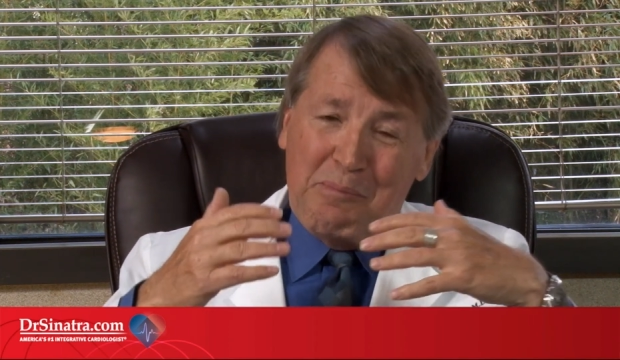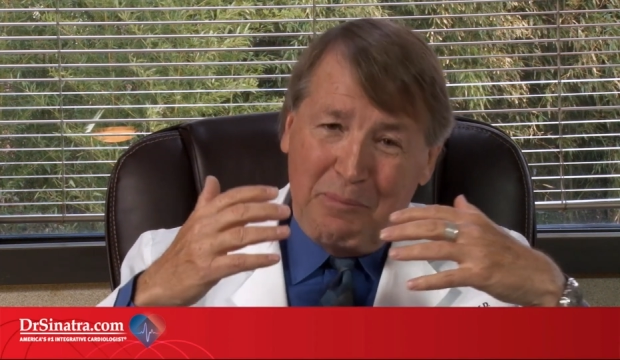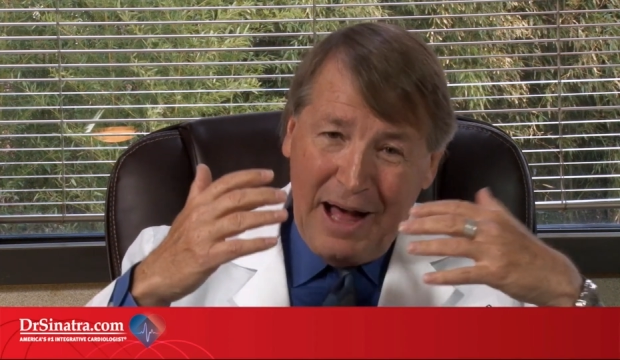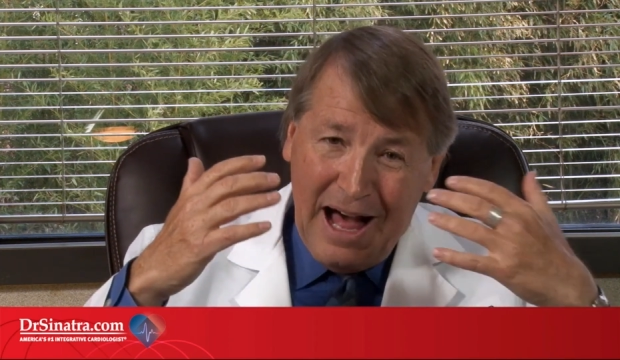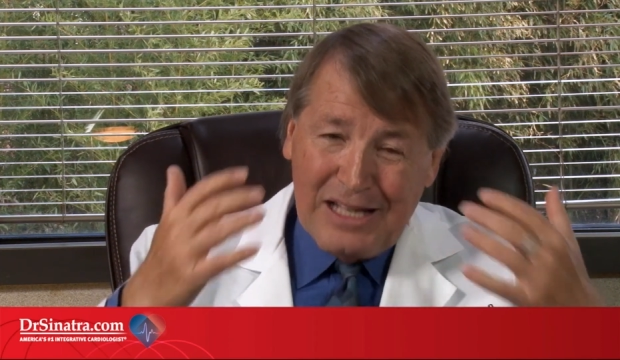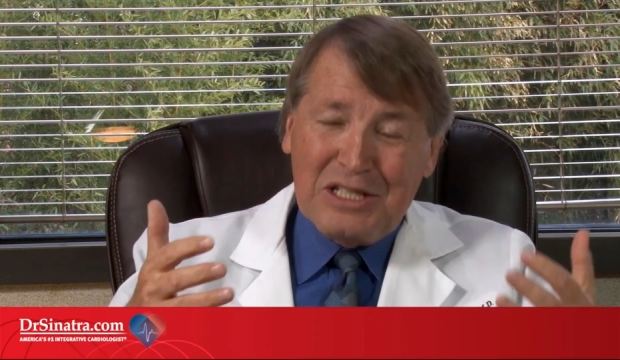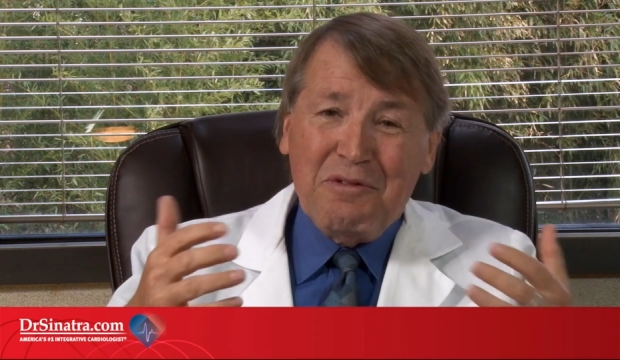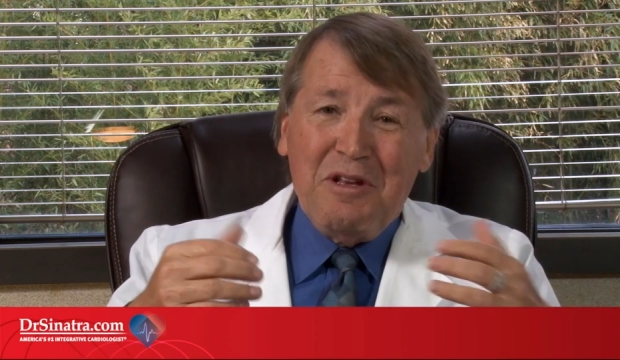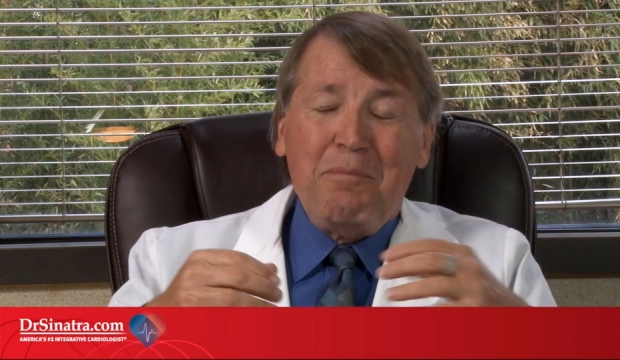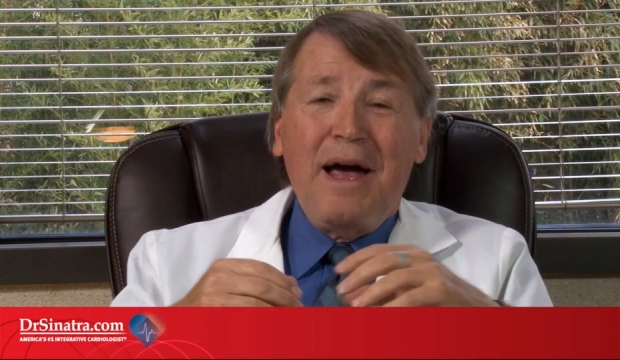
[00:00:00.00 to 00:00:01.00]

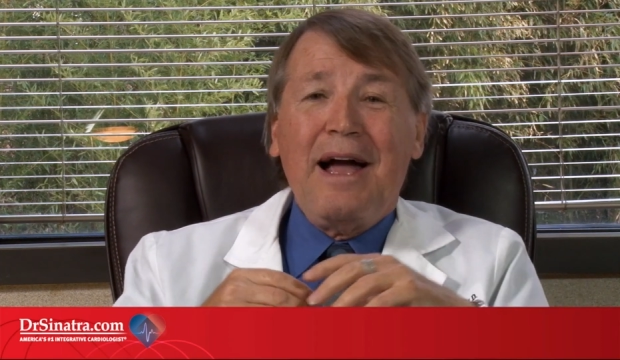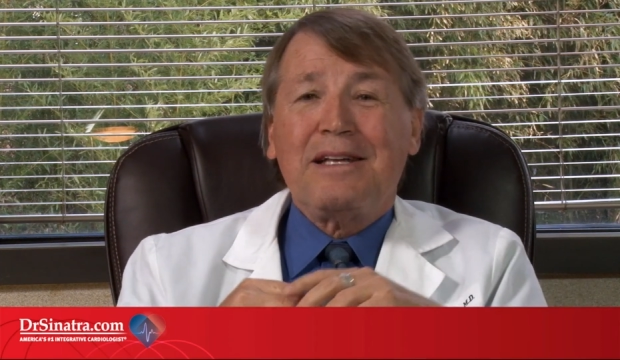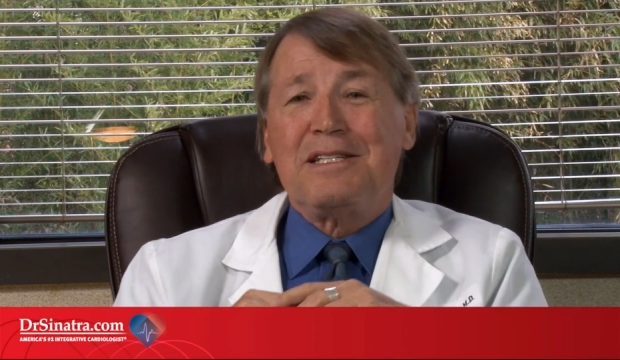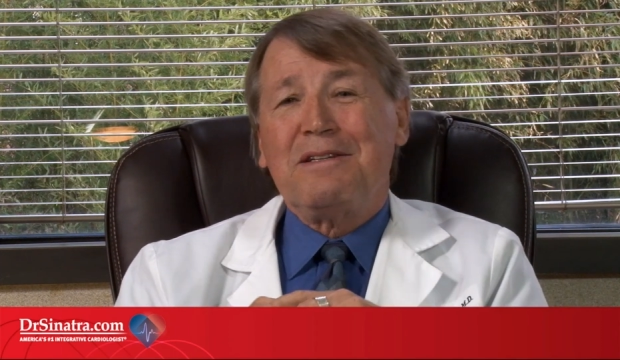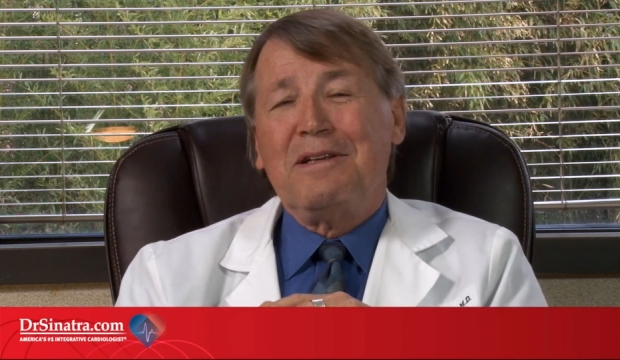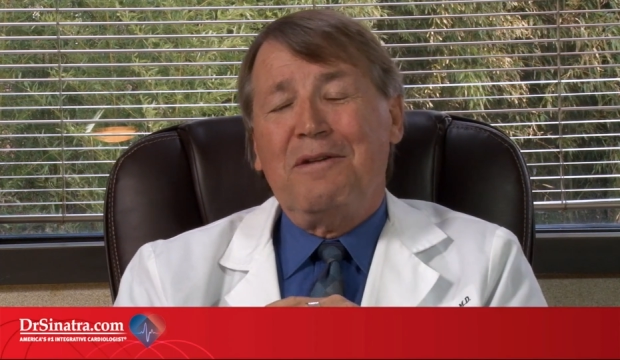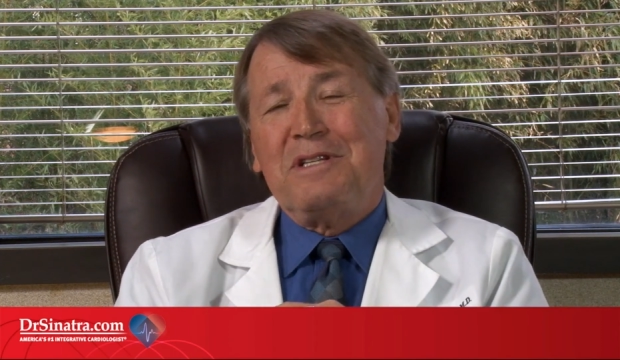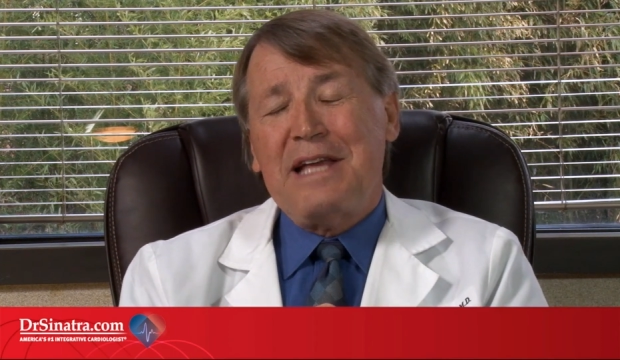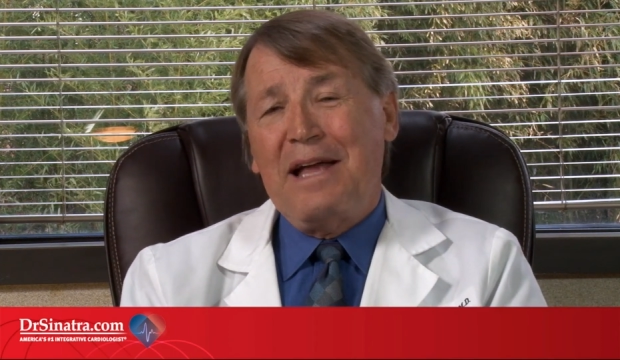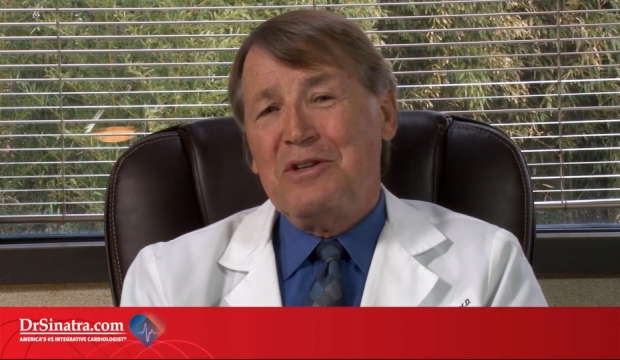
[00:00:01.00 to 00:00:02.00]
positive impacts of
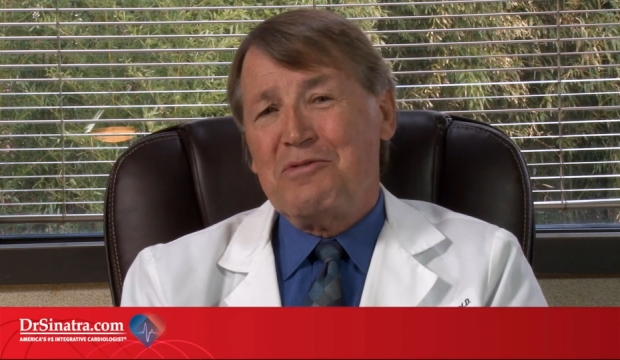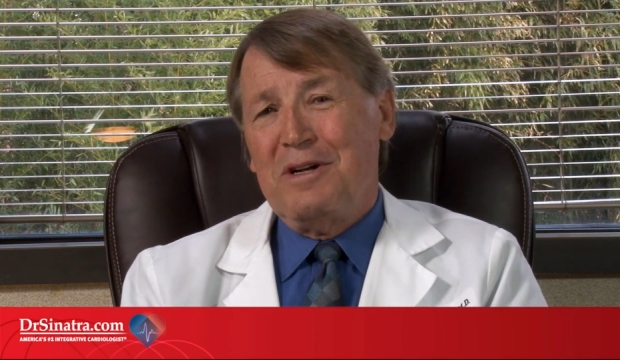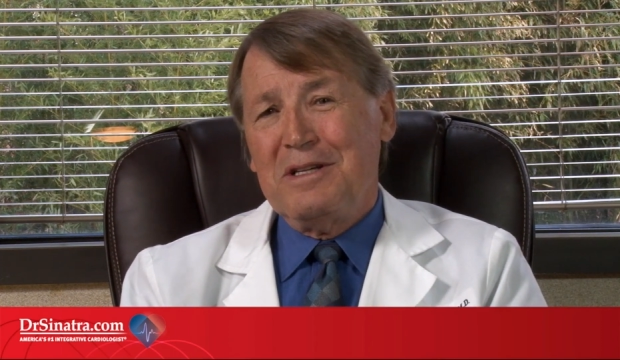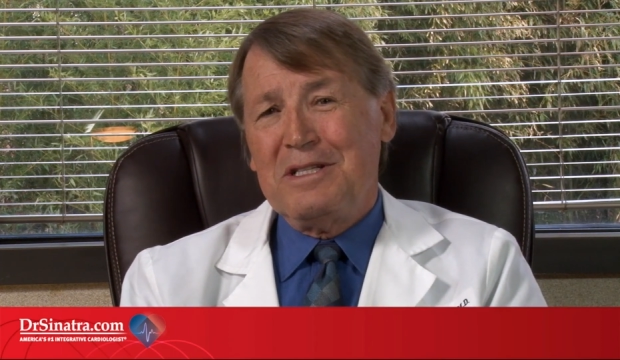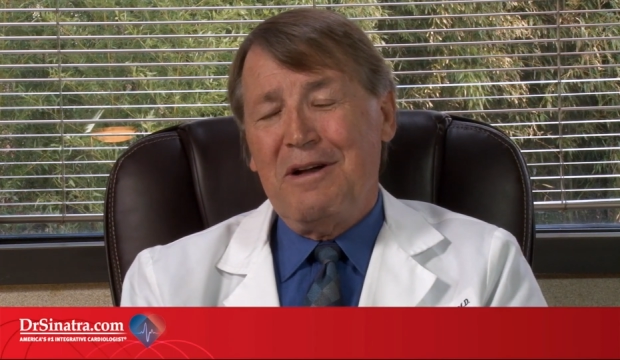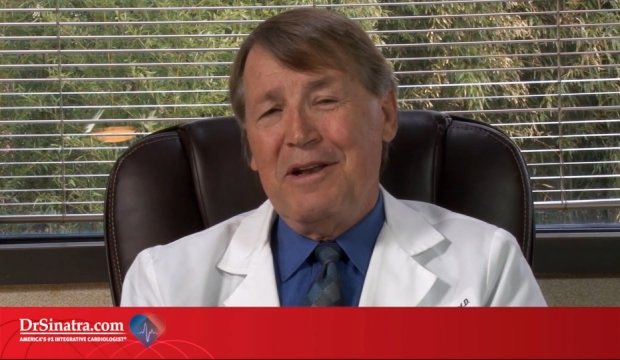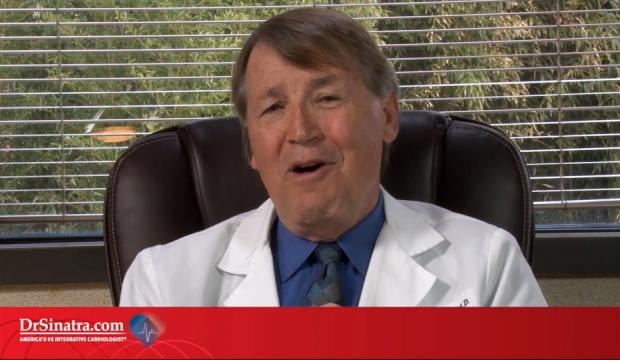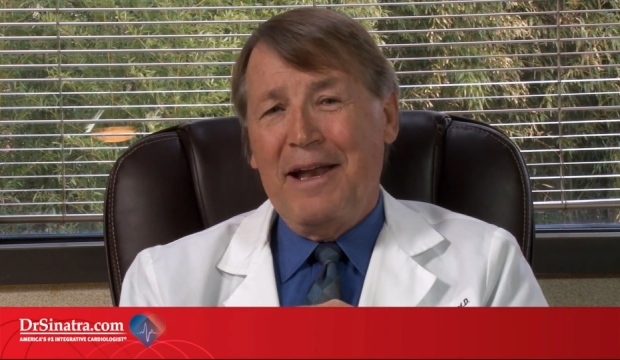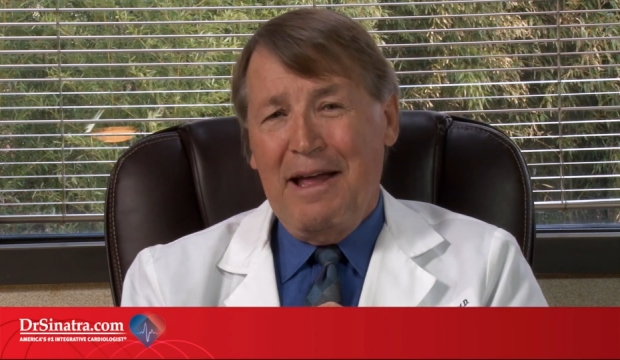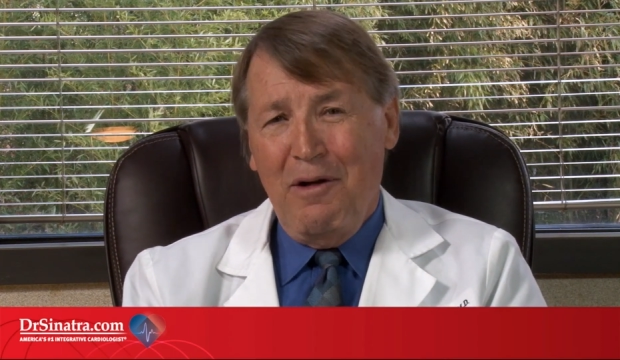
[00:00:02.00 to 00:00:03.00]
statin drugs on
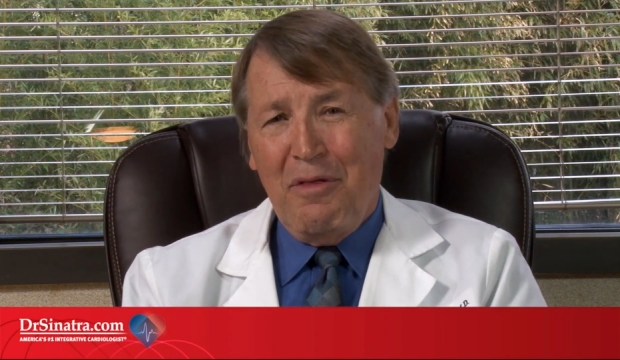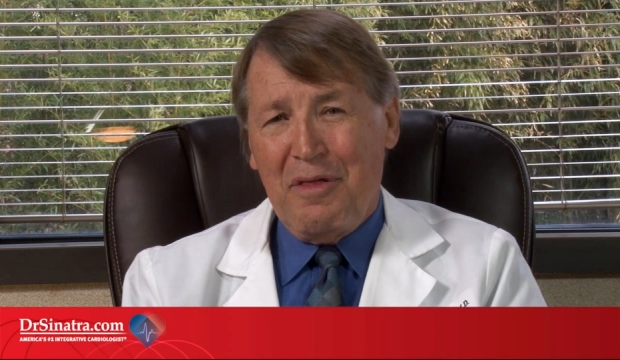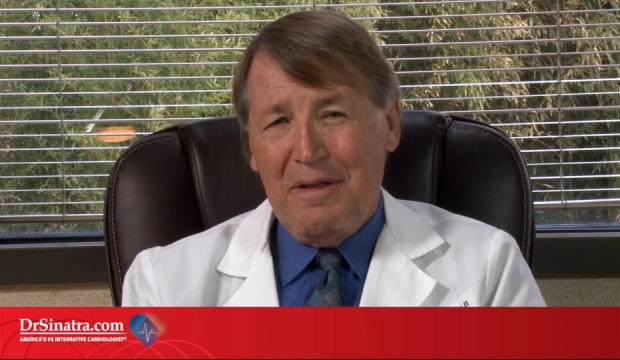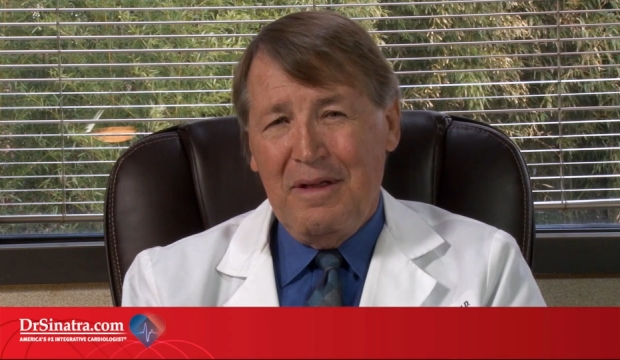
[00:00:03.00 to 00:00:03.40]
heart health,